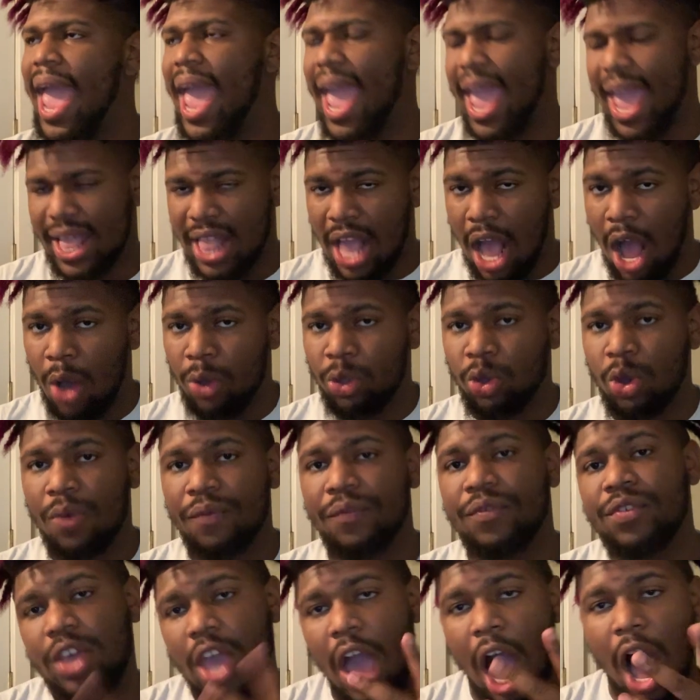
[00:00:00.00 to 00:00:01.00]
And I don't
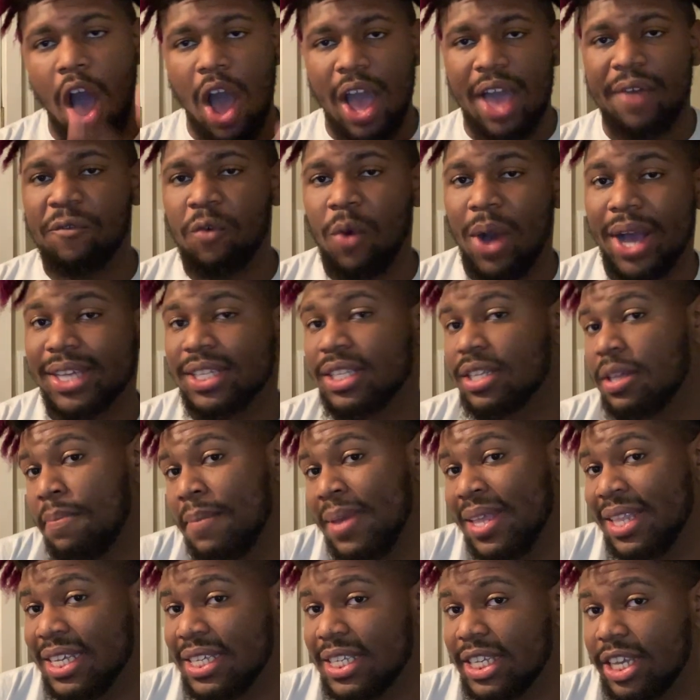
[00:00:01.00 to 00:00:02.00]
know if y'all have watched
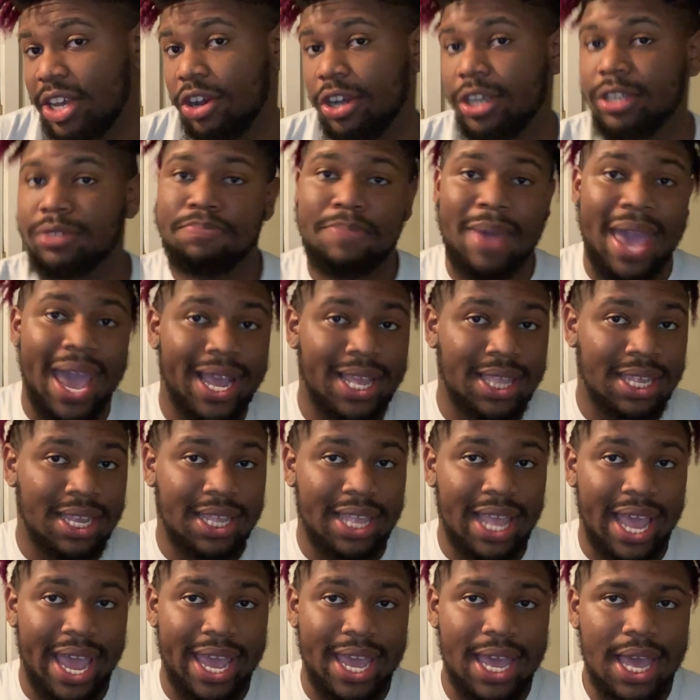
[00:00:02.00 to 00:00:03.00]
the miniseries back in
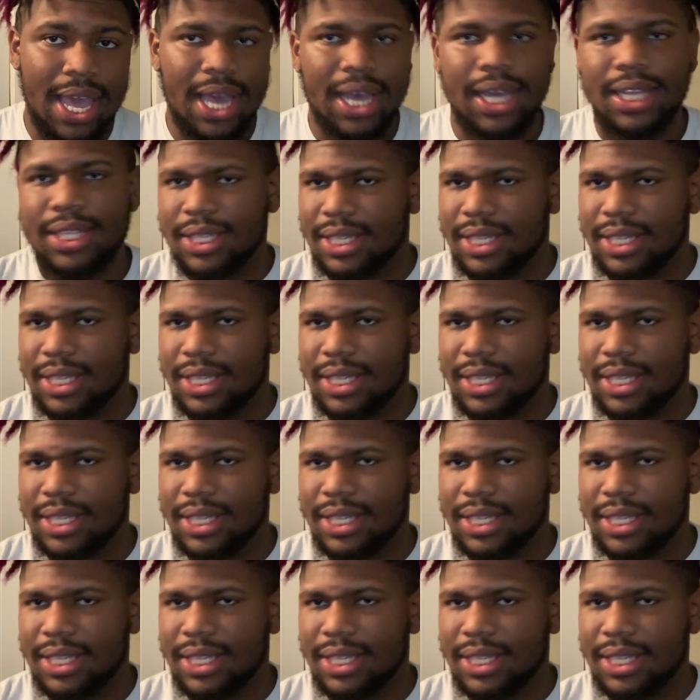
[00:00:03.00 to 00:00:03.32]
the day,